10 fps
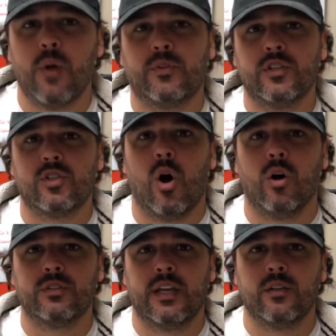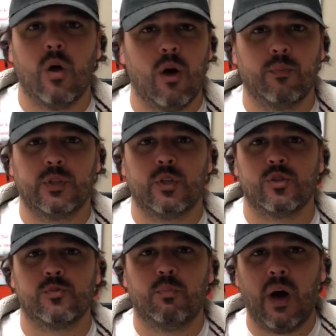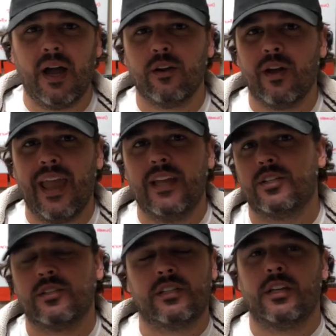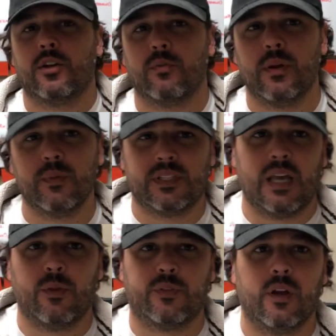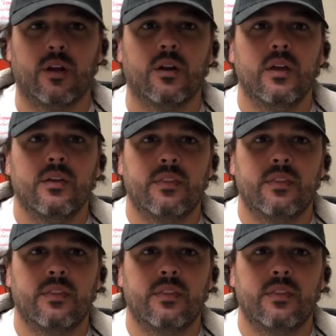about this all day long, but there's buyer agency agreements out there